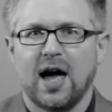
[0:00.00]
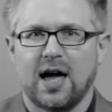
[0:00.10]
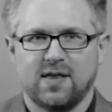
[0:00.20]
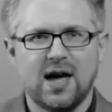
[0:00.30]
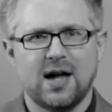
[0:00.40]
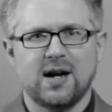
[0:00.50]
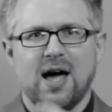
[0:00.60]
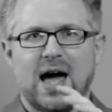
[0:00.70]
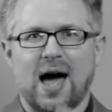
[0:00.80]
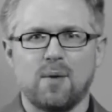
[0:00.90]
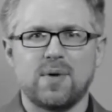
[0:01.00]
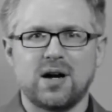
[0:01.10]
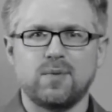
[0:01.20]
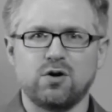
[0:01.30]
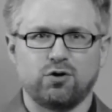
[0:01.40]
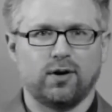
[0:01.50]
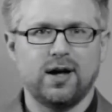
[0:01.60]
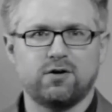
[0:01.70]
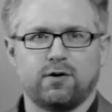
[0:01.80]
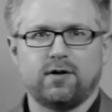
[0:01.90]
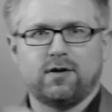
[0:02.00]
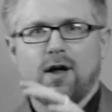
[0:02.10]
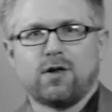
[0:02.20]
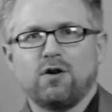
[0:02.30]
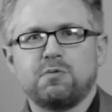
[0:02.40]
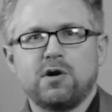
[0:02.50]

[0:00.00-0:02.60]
And then how many mutual interests those